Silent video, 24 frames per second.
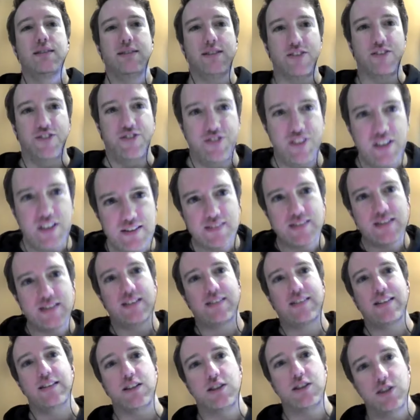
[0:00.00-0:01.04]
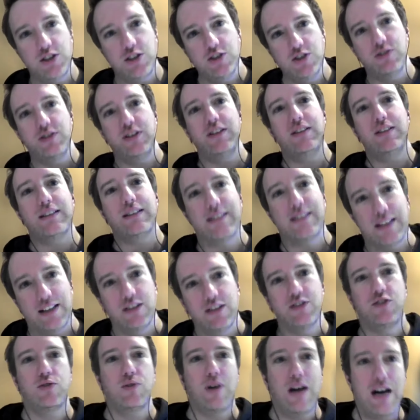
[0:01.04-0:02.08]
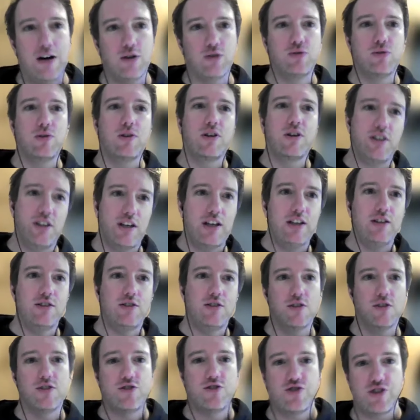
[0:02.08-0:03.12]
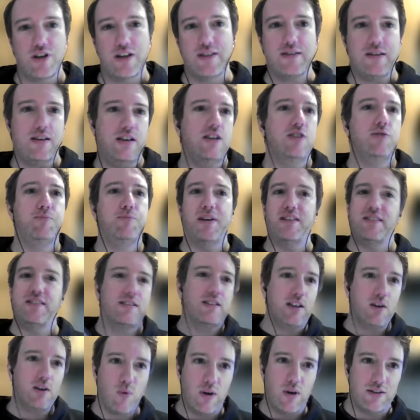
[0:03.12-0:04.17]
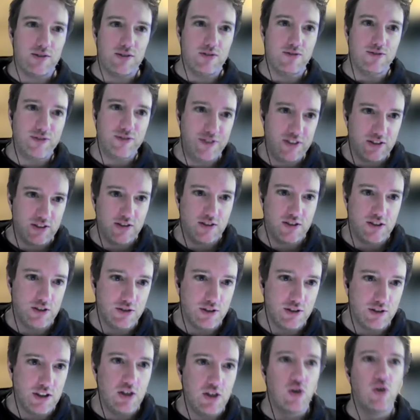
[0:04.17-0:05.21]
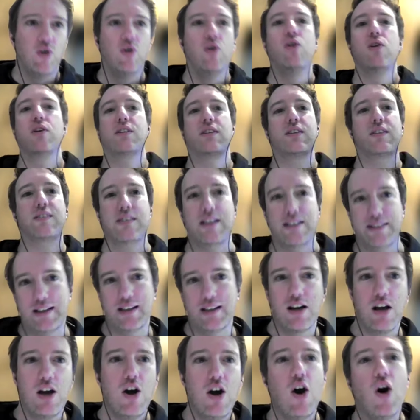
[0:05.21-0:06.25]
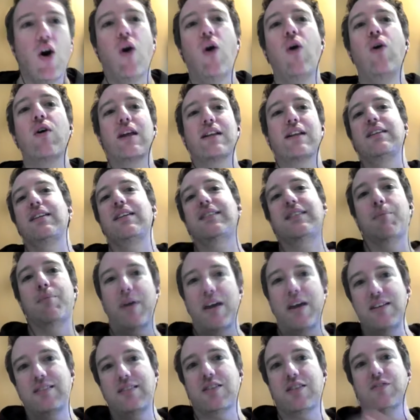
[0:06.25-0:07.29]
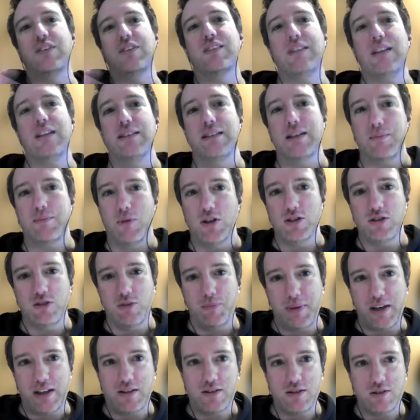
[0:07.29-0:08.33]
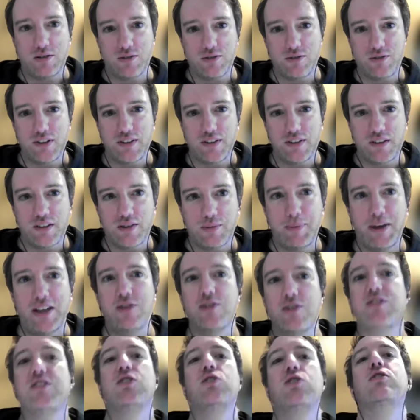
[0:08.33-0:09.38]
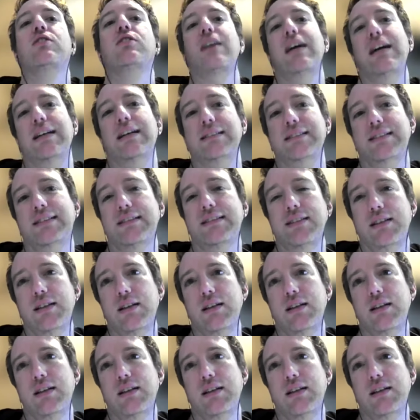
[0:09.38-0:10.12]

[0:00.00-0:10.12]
the physics and the theory that tells you how to create those jets is basically quantum field theory, or the standard, or at least the basis of the standard model of particle physics. But you still test